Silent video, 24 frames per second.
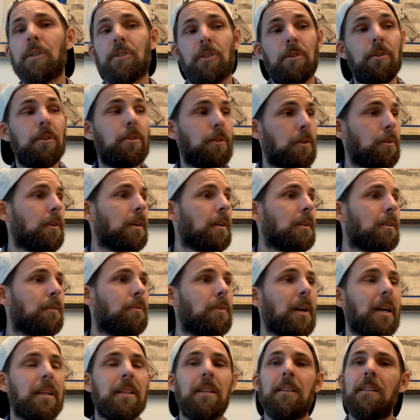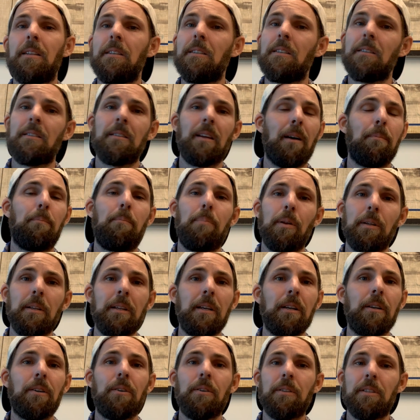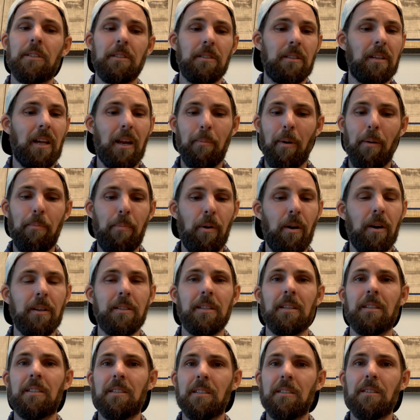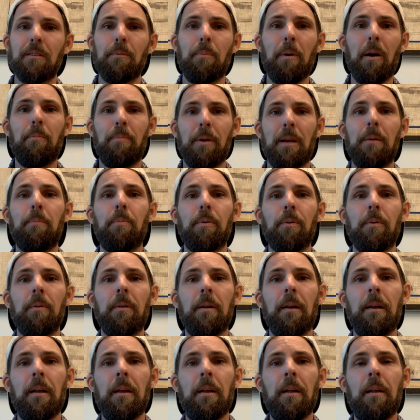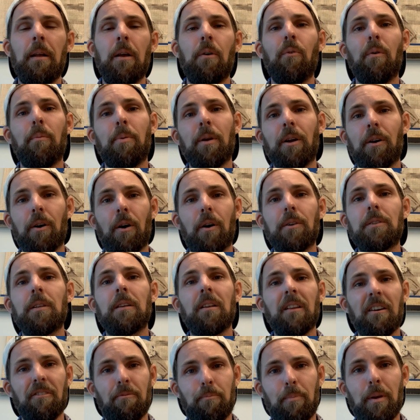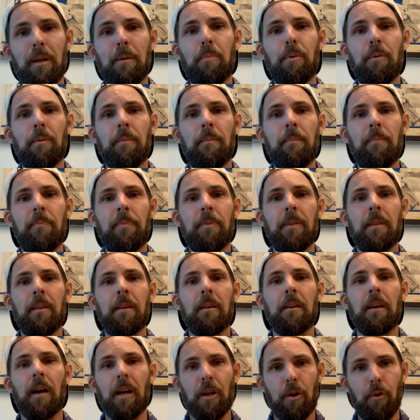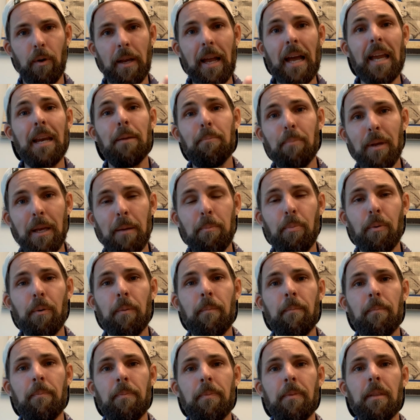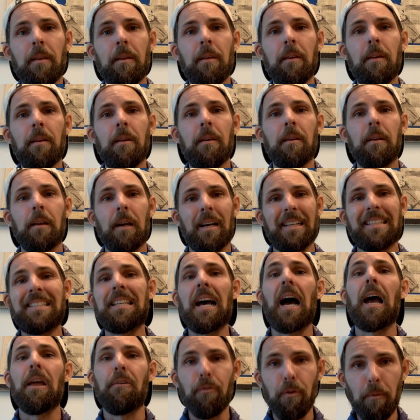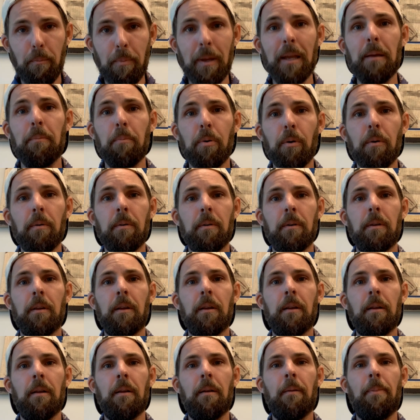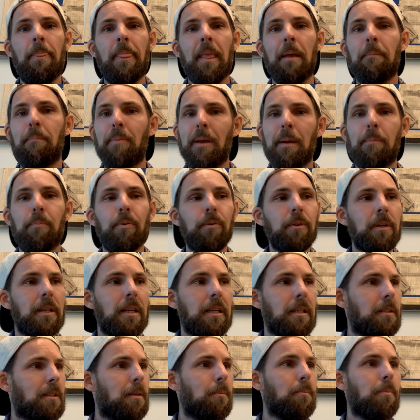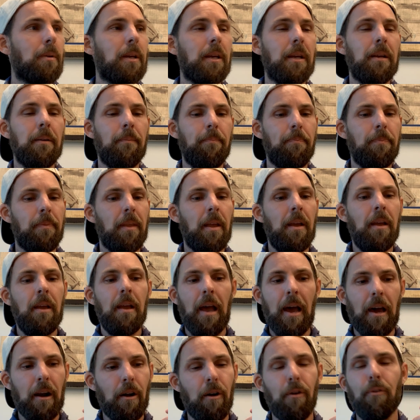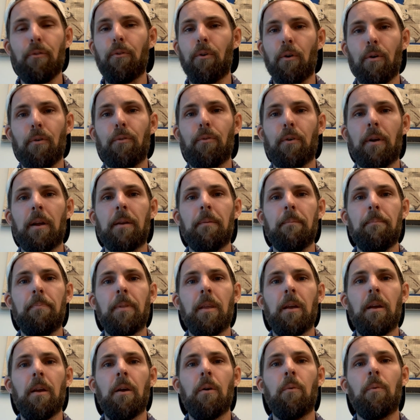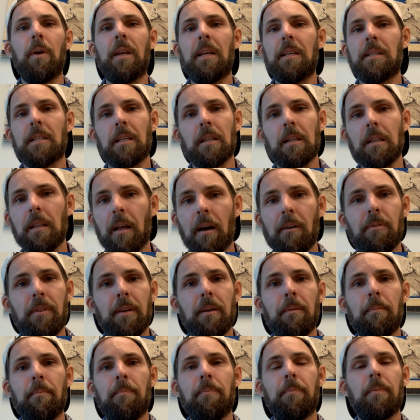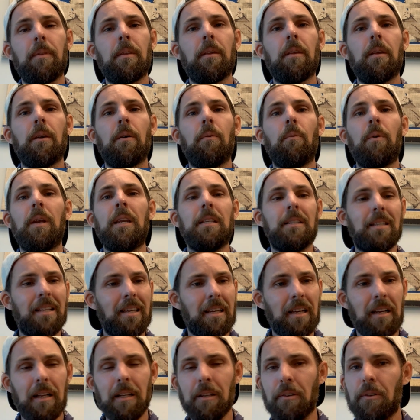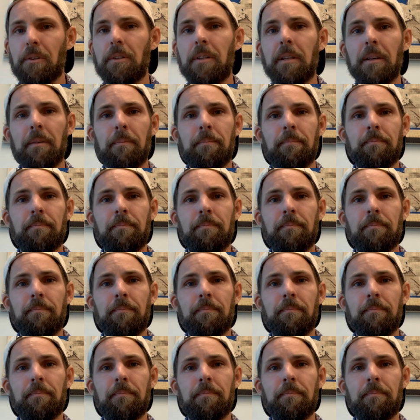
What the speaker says: you to agree on the fact that this is not political. This is not about politics. This is about people. We've been called to love people. God created people. God died for people. And people need to be at our forefront. We need to love them. We need to include them.